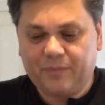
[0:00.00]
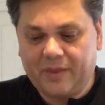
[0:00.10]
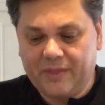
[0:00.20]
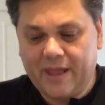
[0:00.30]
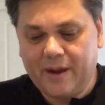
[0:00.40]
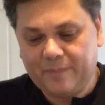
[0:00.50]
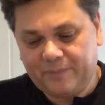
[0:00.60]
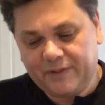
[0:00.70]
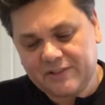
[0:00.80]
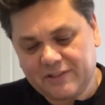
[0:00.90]
Now,
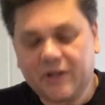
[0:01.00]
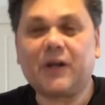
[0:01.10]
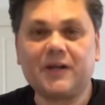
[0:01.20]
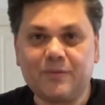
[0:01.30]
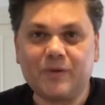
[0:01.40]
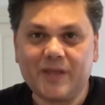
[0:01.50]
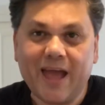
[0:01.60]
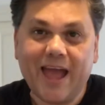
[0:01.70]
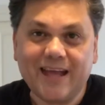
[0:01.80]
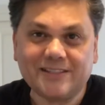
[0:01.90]
this you gotta eat with your
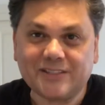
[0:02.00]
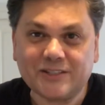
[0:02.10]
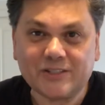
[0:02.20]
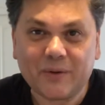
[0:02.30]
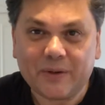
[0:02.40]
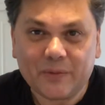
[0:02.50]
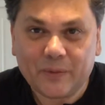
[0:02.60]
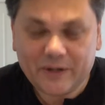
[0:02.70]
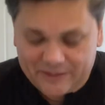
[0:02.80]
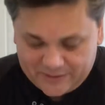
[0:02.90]
hands. There's no other
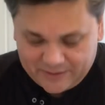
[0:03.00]
way.